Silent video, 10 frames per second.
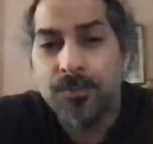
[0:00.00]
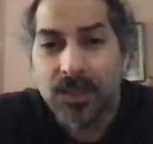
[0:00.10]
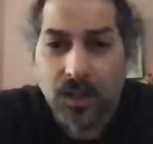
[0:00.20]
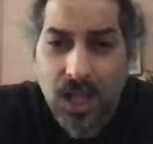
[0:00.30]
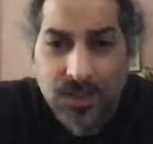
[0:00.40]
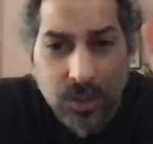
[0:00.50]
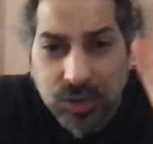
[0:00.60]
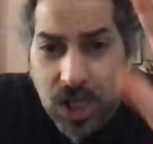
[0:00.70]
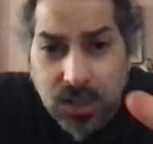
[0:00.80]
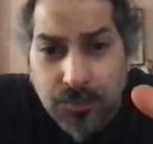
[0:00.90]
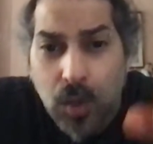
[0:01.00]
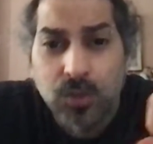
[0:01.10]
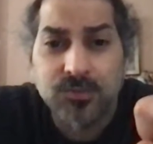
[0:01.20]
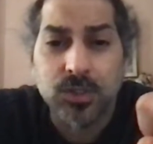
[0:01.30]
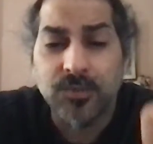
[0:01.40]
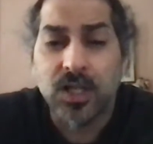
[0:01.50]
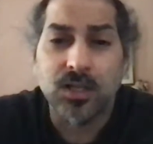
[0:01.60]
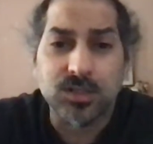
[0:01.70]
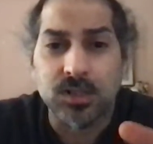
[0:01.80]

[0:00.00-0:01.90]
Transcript: They'll they'll check the mode of surveillance.